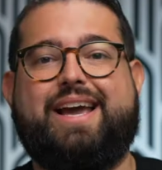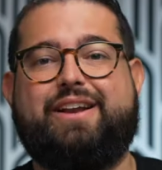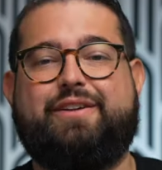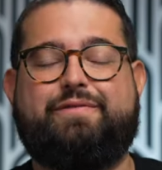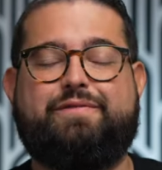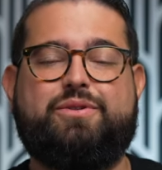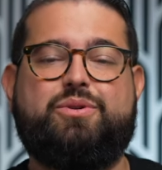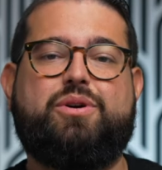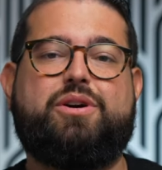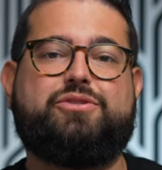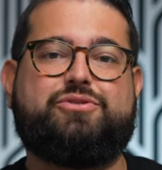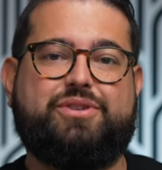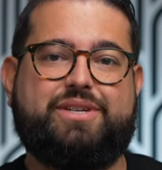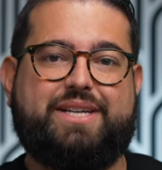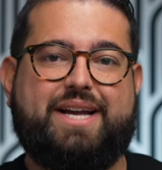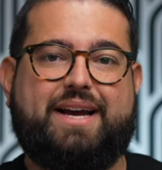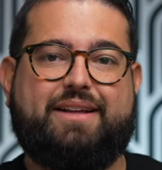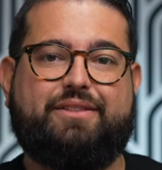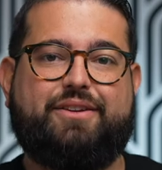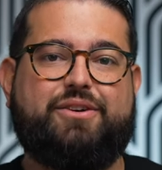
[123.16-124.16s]
and a few hundred
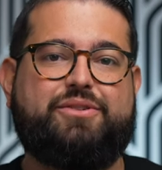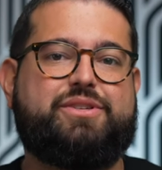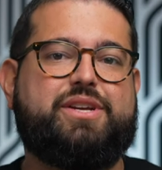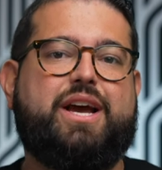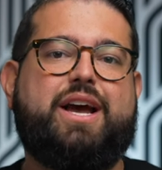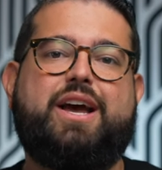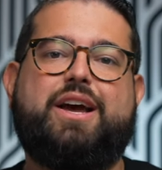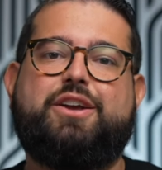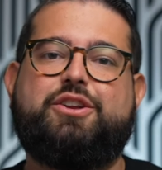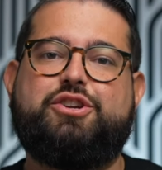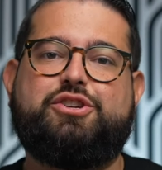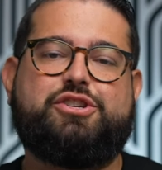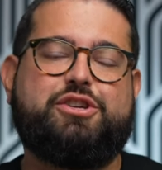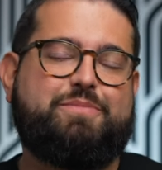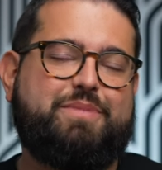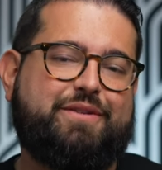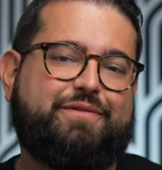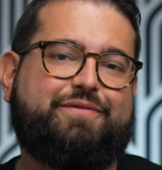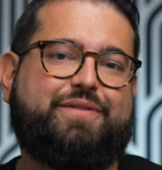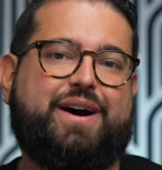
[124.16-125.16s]
downloads, you should
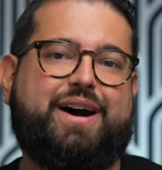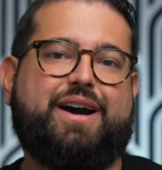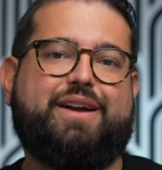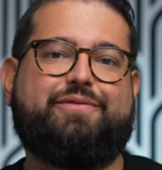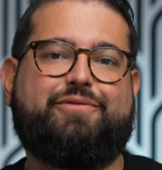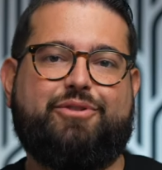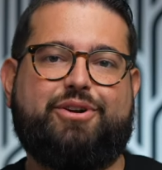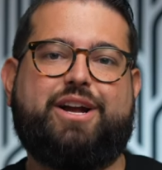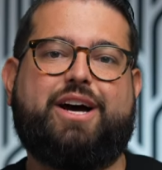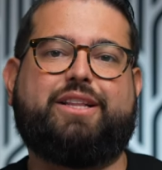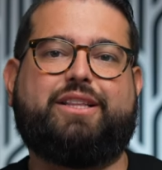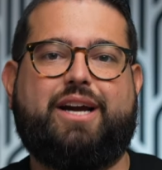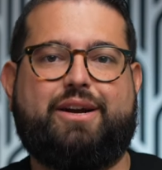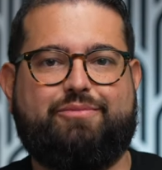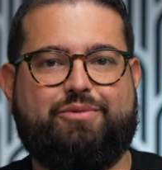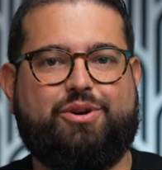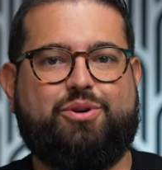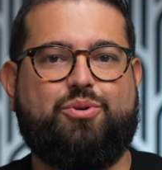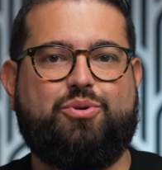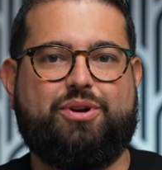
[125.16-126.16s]
be fine for an online
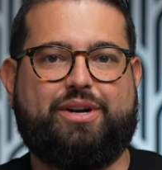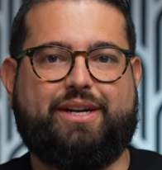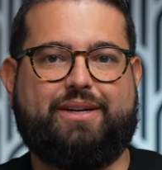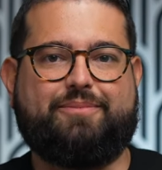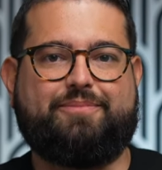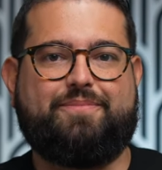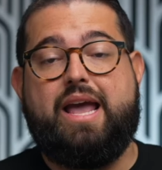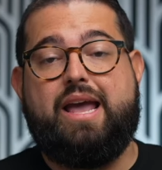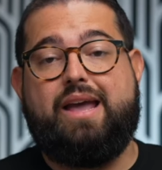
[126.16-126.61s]
recording.